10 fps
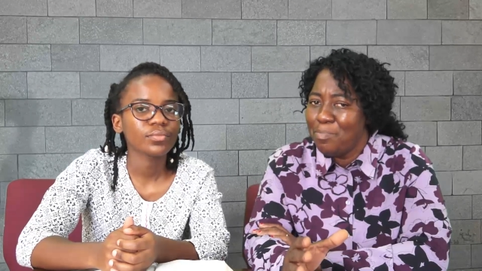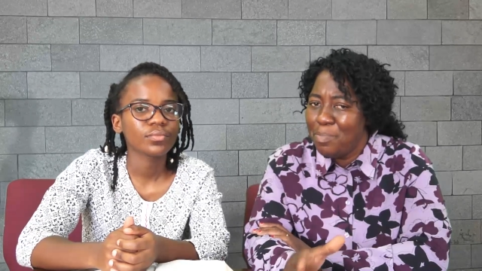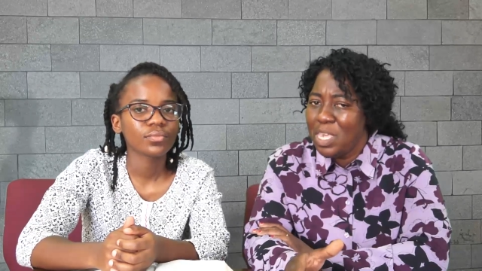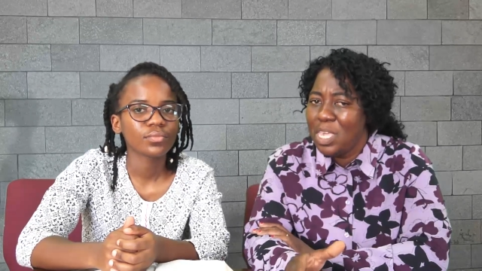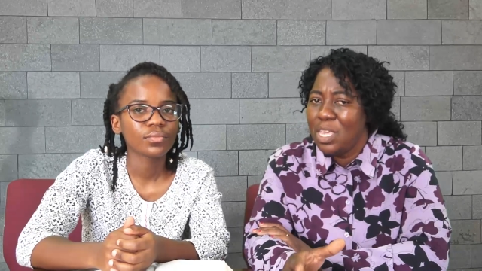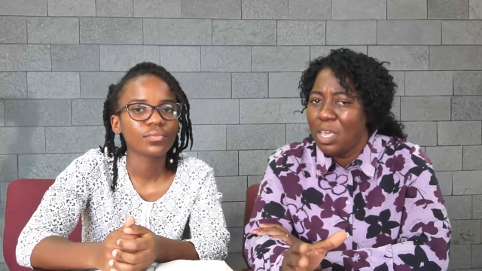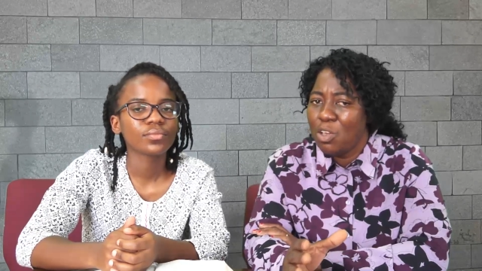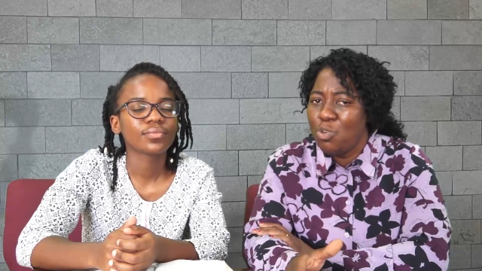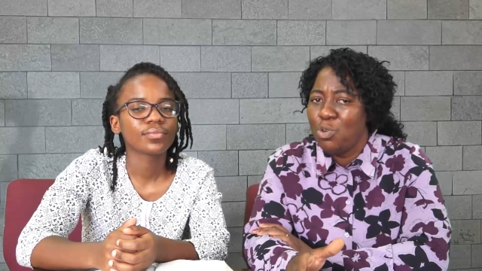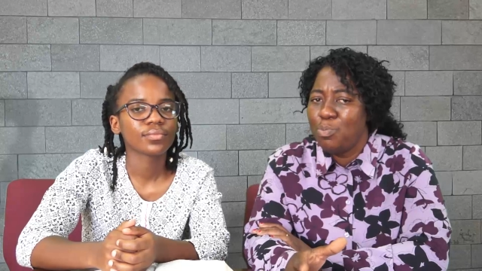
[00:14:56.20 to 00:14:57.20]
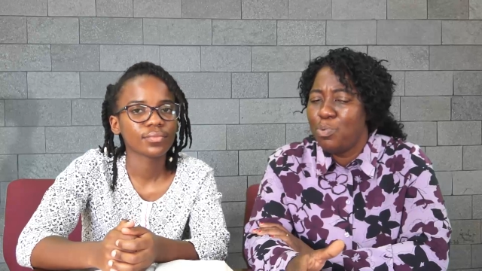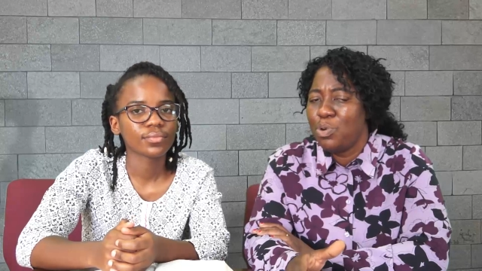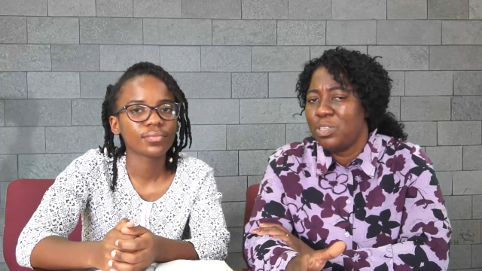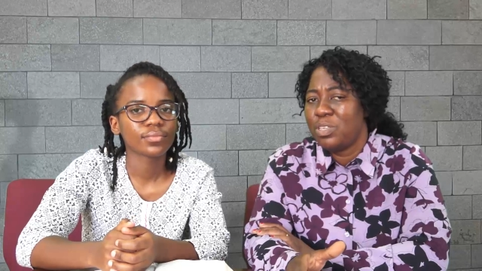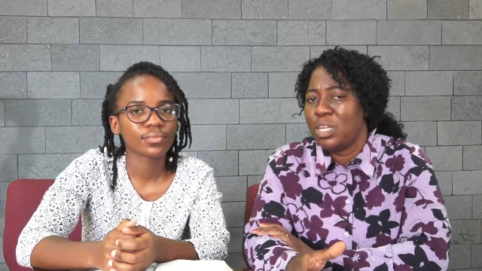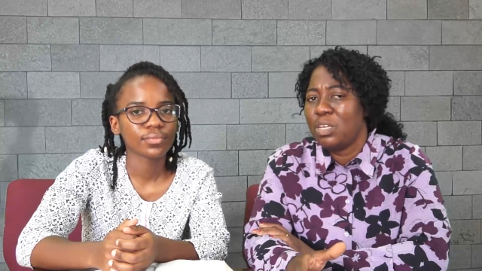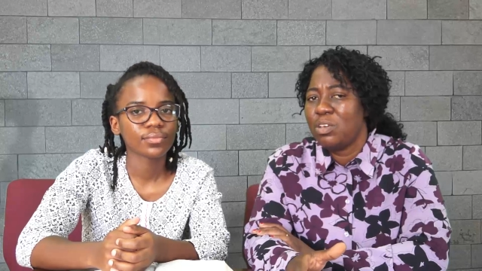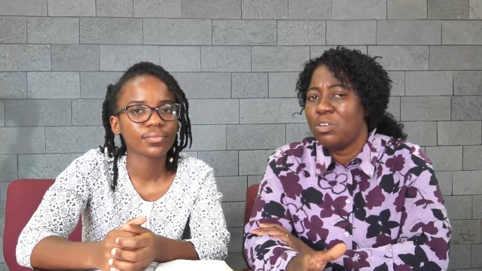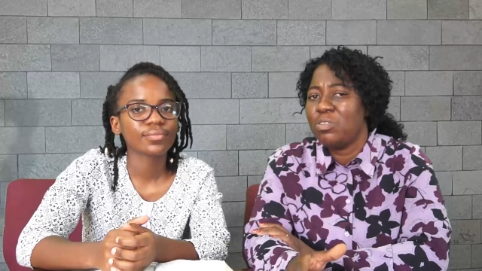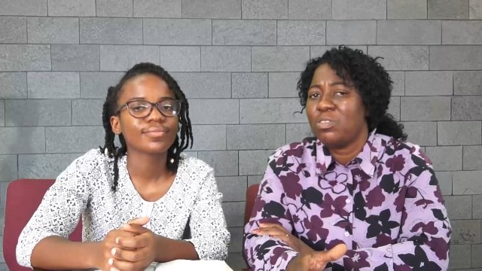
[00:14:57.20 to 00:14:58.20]
Speaker 1: Be good boys and
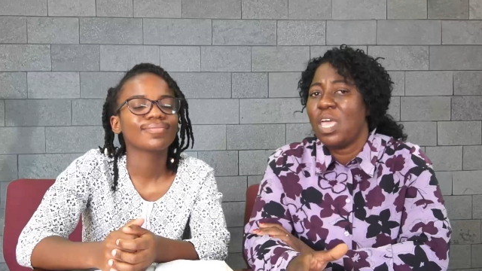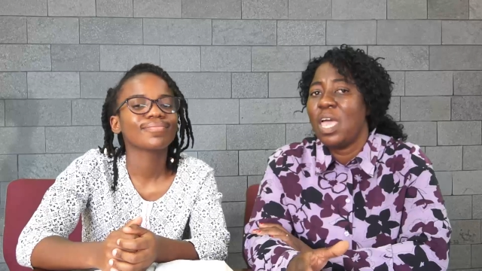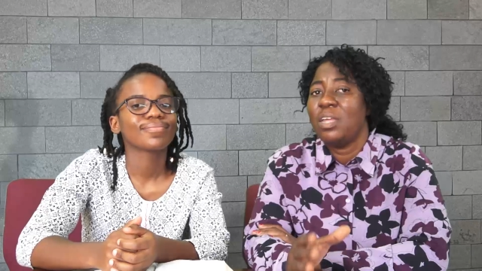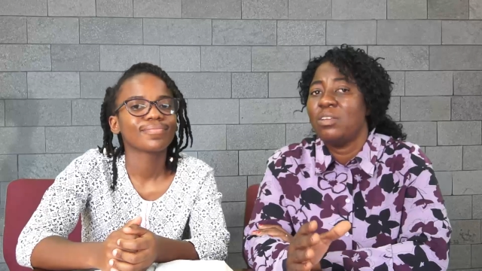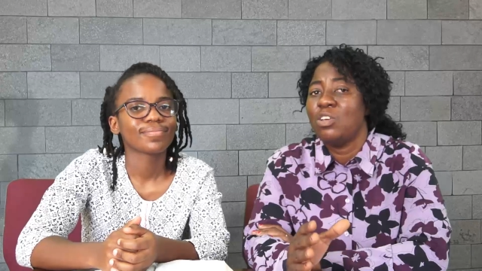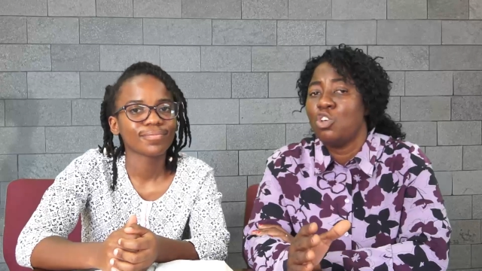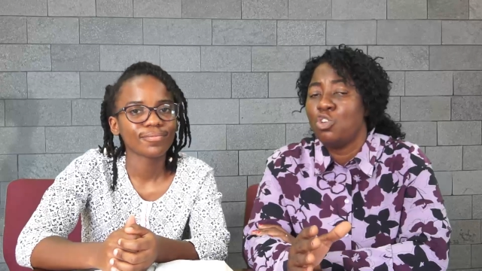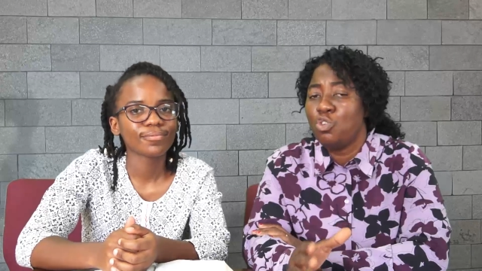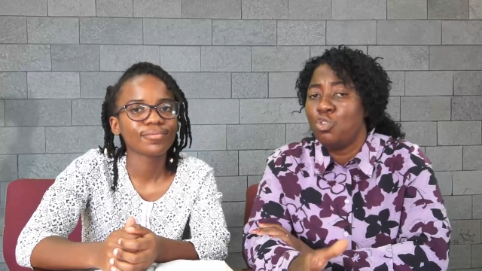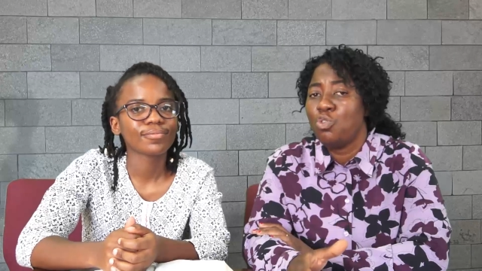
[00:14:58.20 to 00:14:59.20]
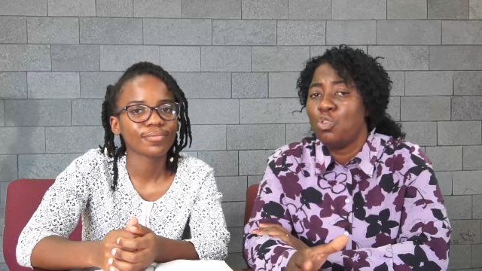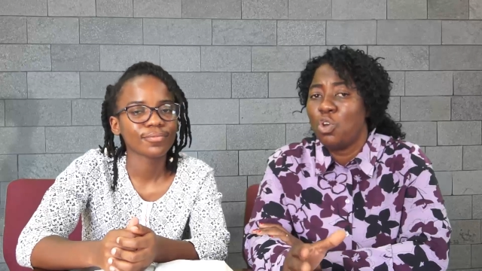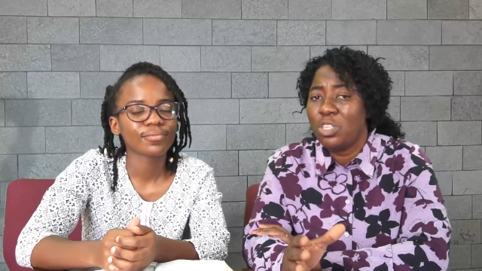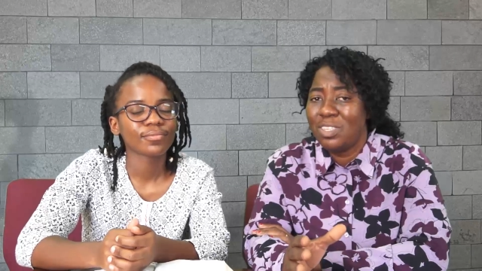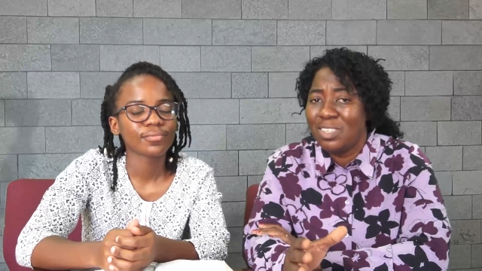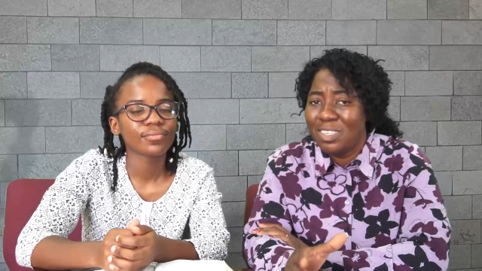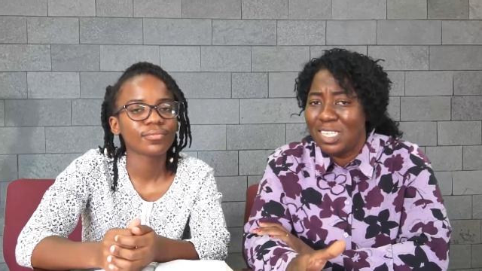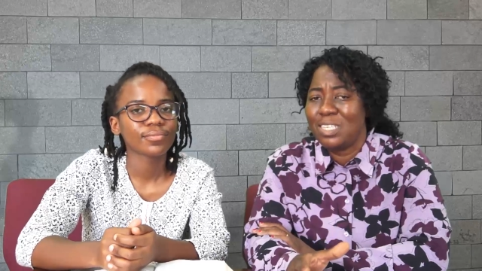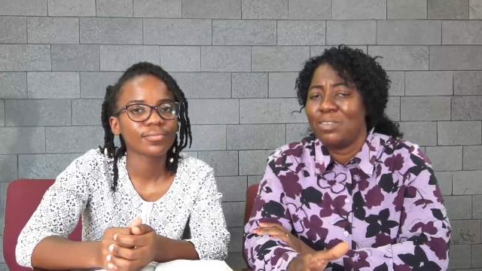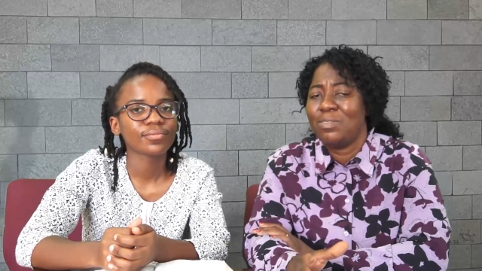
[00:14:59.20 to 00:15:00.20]
girls and do not
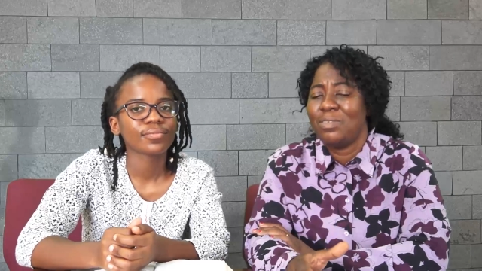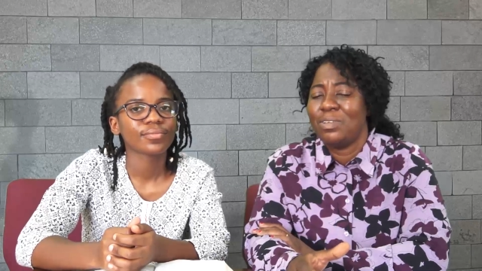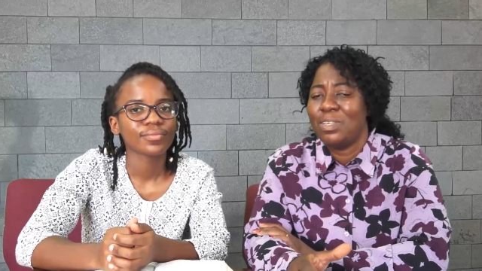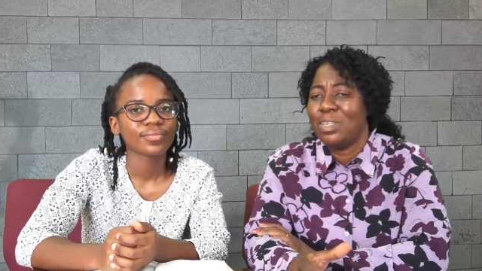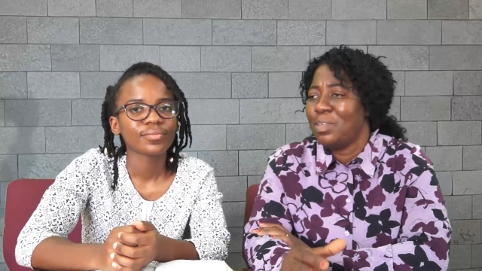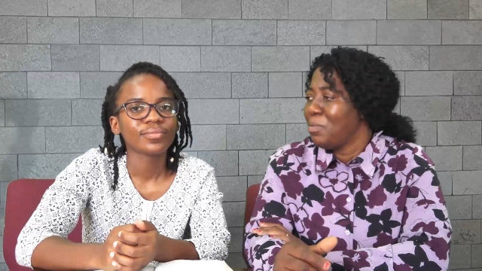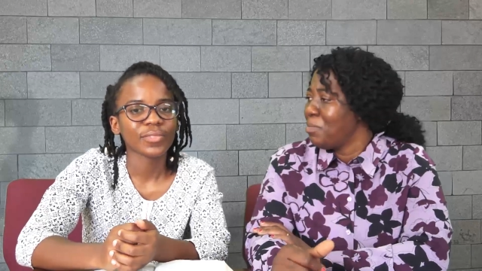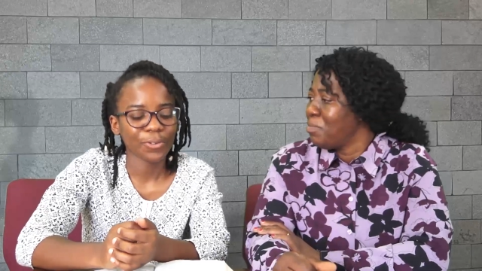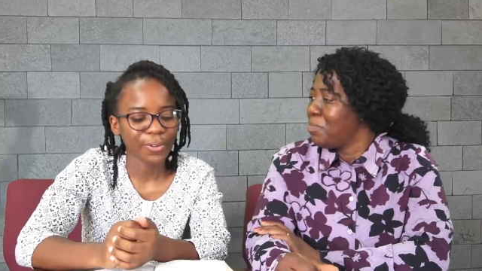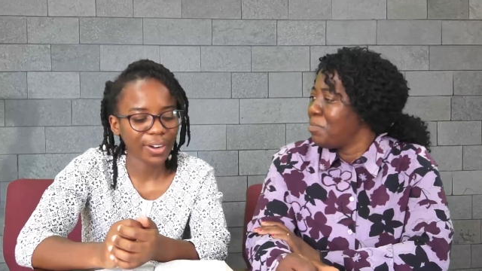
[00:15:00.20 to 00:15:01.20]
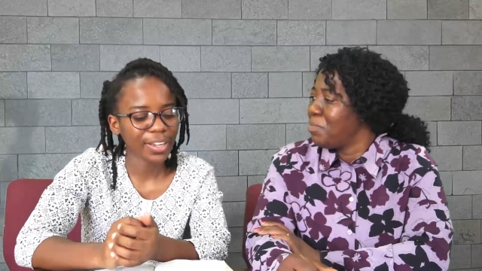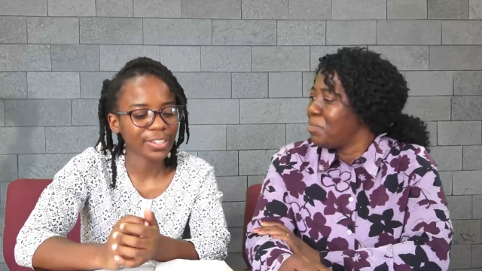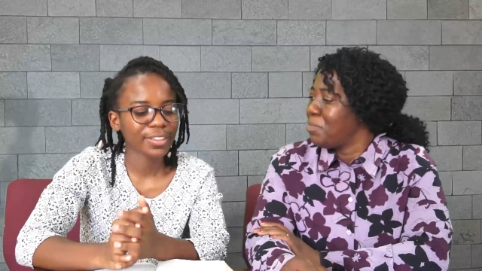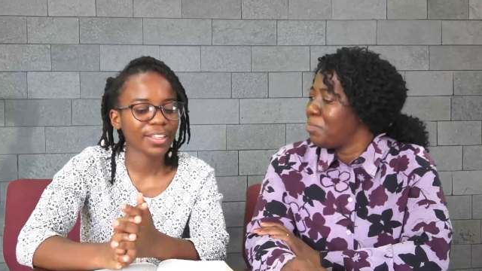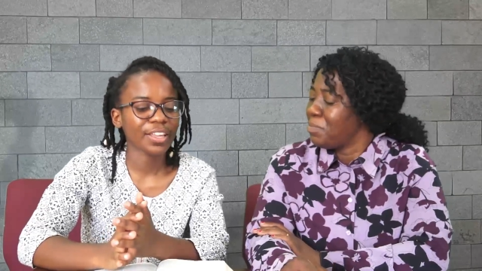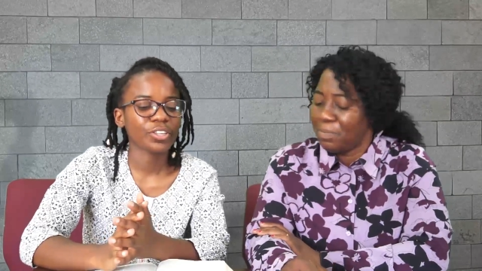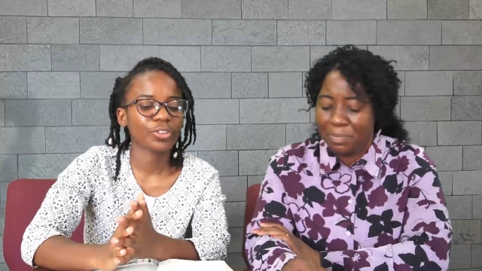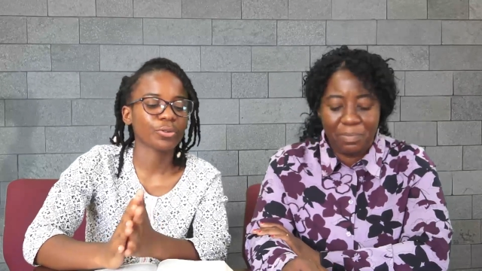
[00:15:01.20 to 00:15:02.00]
steal.
Speaker 2: All right, thank